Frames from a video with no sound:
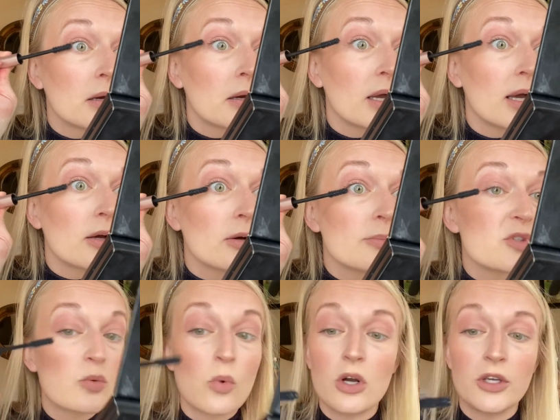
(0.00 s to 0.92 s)

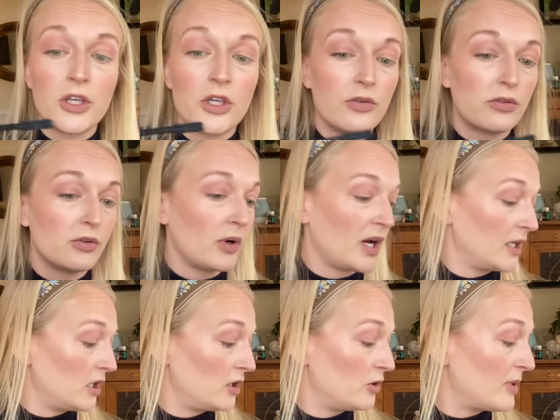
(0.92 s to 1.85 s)
helps walk you through. I
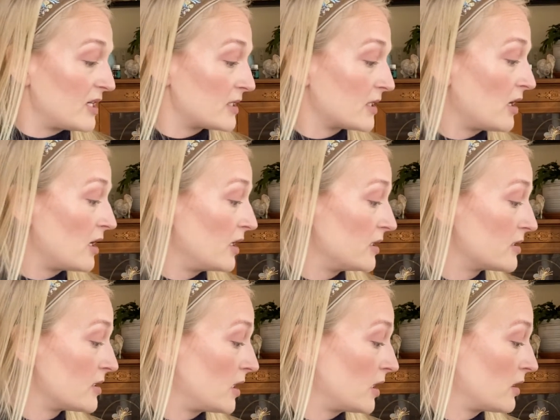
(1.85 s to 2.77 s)
need new mascara. It's
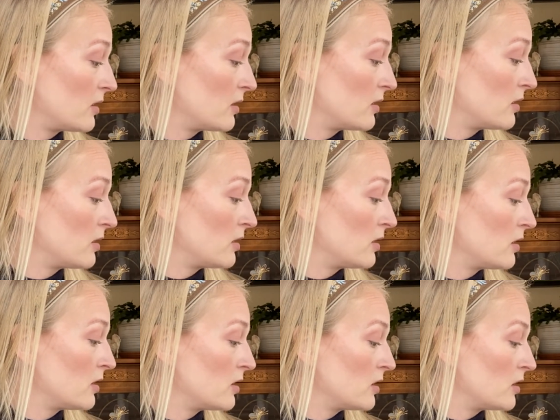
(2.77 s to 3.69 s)
like
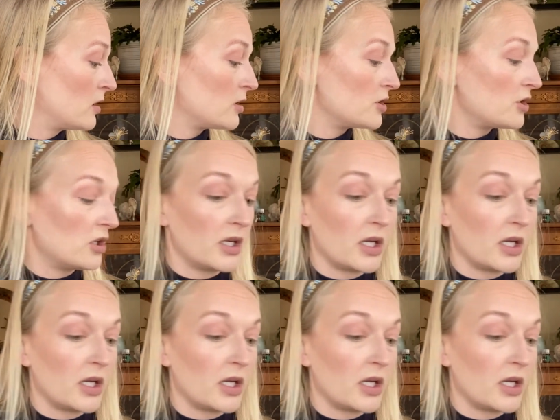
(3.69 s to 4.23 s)
turning